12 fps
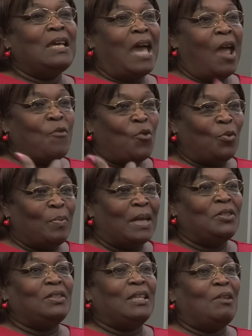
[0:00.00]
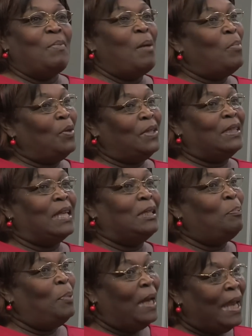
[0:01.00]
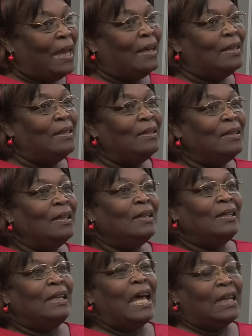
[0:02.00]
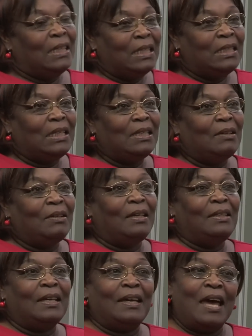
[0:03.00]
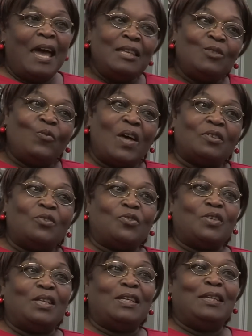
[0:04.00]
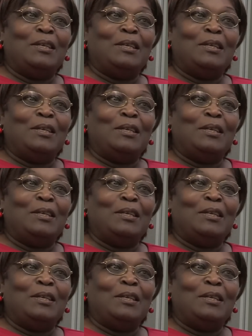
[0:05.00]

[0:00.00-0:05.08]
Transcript: I wrote back to tell my mother that the plane landed in an ice factory